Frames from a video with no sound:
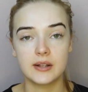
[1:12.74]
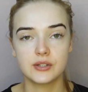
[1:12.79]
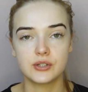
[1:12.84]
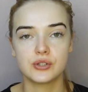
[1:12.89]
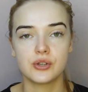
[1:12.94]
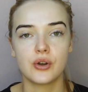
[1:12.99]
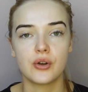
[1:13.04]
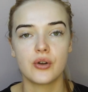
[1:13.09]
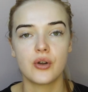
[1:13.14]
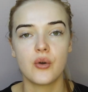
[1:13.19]
All
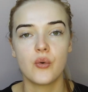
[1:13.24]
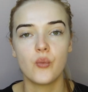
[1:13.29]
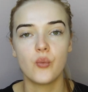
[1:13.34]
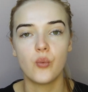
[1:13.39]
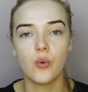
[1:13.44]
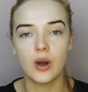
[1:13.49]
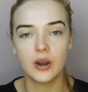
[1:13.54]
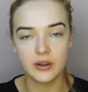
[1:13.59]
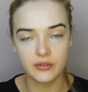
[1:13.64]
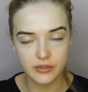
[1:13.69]
right,
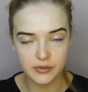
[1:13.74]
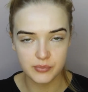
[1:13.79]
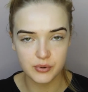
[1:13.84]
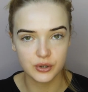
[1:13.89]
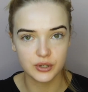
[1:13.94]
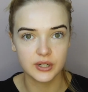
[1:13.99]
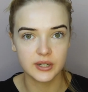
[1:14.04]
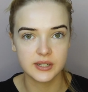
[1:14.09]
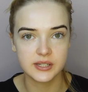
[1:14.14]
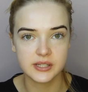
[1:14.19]
so
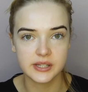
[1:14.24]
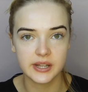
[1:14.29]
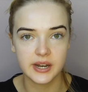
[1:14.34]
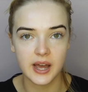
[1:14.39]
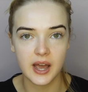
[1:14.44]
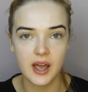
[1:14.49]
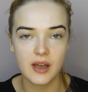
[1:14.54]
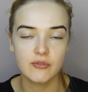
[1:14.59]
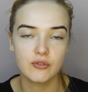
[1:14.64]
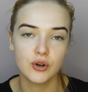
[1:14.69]
one of the
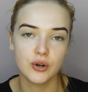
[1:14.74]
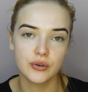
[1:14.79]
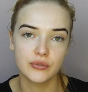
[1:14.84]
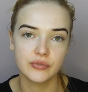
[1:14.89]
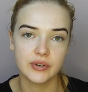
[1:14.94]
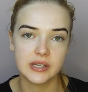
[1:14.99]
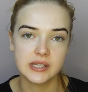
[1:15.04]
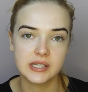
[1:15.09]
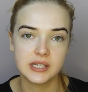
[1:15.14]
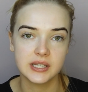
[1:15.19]
products that I
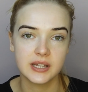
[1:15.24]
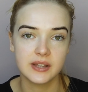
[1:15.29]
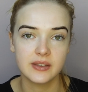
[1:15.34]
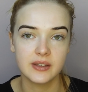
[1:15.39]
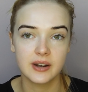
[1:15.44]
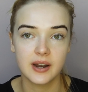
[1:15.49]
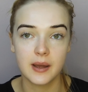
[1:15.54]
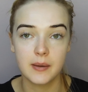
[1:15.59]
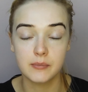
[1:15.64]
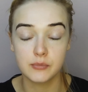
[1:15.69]
have gotten
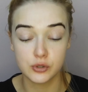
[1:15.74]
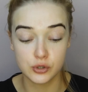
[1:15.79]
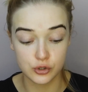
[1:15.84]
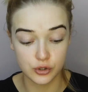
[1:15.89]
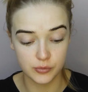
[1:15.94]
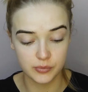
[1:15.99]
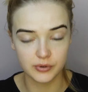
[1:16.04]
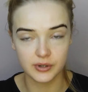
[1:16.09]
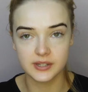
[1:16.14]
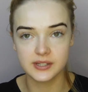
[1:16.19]
recently that
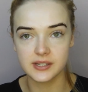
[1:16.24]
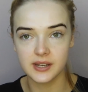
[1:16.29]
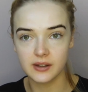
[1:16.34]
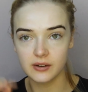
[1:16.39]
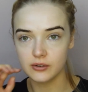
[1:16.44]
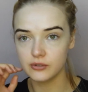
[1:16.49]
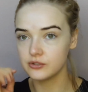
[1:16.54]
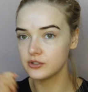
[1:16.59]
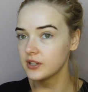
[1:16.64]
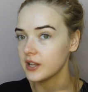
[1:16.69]
I'm super
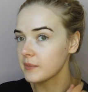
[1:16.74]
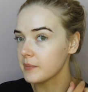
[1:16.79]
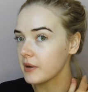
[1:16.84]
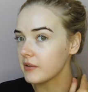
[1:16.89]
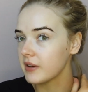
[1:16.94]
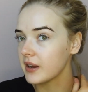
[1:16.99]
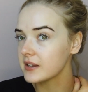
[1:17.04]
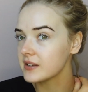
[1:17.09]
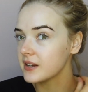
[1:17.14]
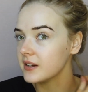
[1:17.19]
excited of.
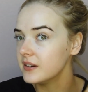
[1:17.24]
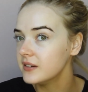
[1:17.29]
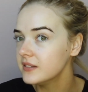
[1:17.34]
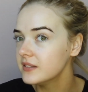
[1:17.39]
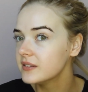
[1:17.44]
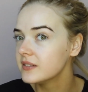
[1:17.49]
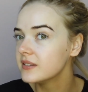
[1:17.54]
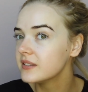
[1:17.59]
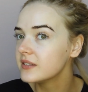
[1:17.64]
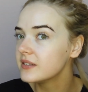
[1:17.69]
Do you like my rat
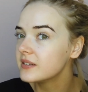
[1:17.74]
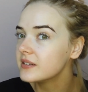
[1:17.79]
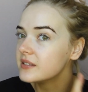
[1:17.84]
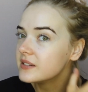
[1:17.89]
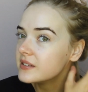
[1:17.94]
tail?